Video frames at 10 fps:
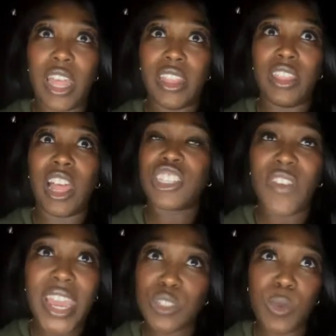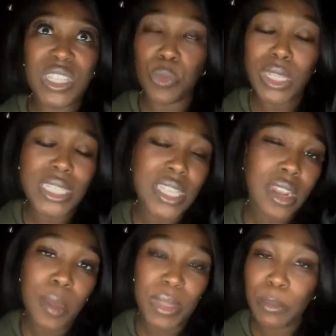Las Vegas wasn't really set
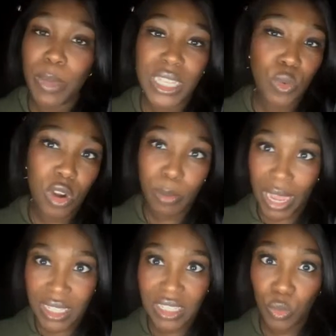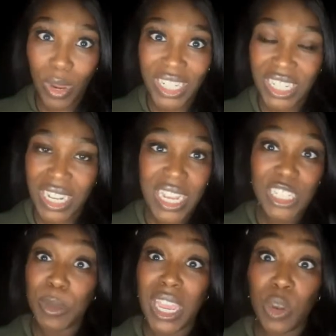up in the best quarterback situation to
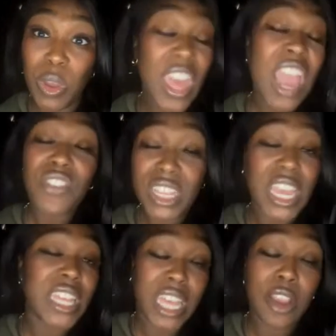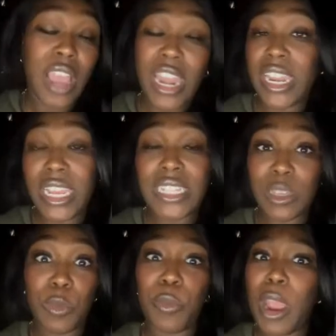begin with. Everything there kind of needs
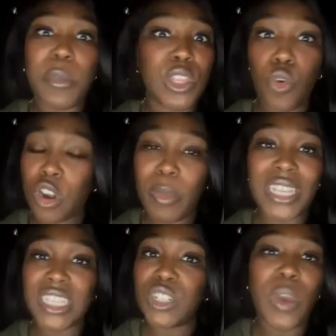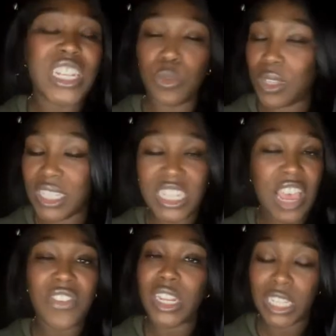some repair, but the quarterback situation was
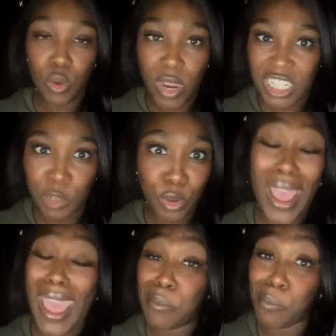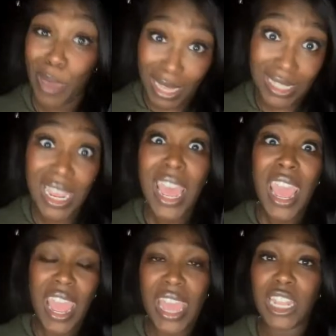definitely questionable at best
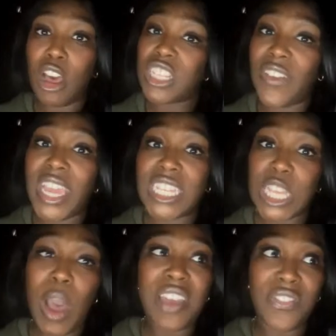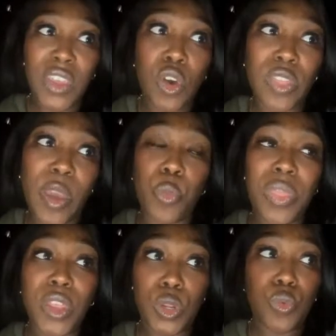in Las Vegas. So I feel that
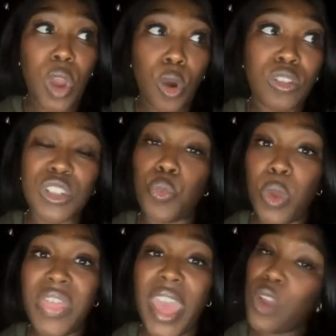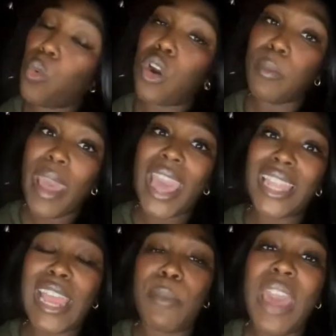with a new coach, with a quarterback
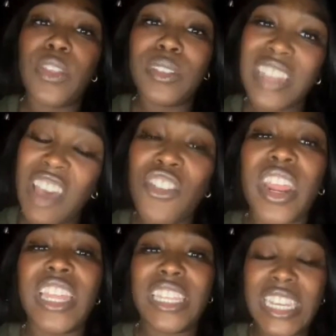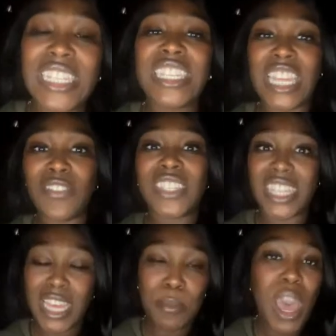like Matthew Stafford, at least gives
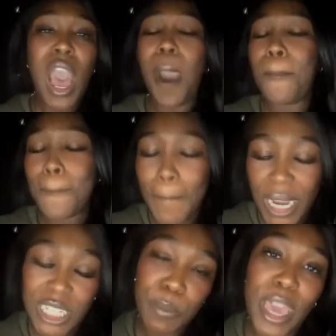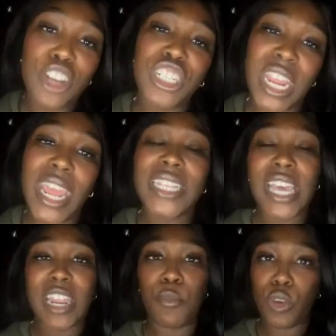them a much better chance
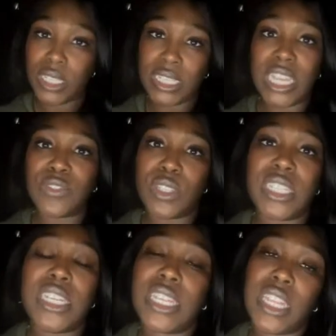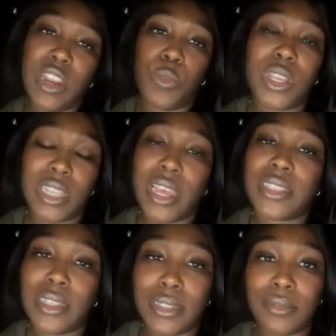at a more successful season than it was last
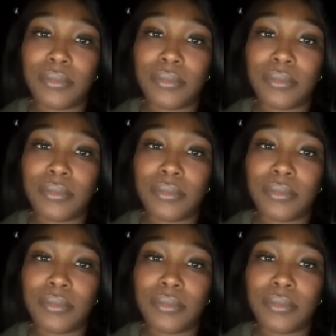season.